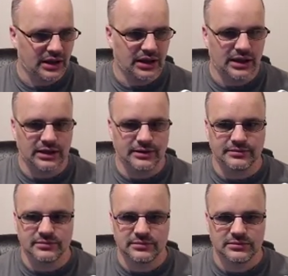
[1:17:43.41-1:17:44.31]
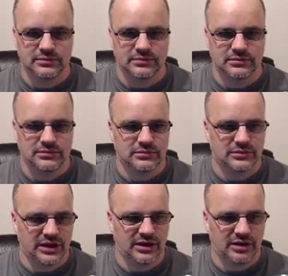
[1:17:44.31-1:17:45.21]
Um,
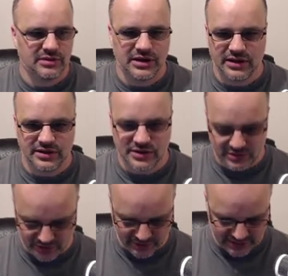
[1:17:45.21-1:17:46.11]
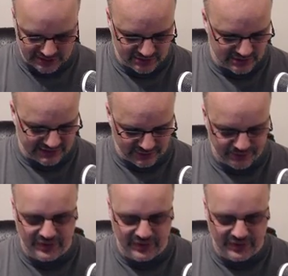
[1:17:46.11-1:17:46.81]
in gaming, yeah, this is correct. Whatever.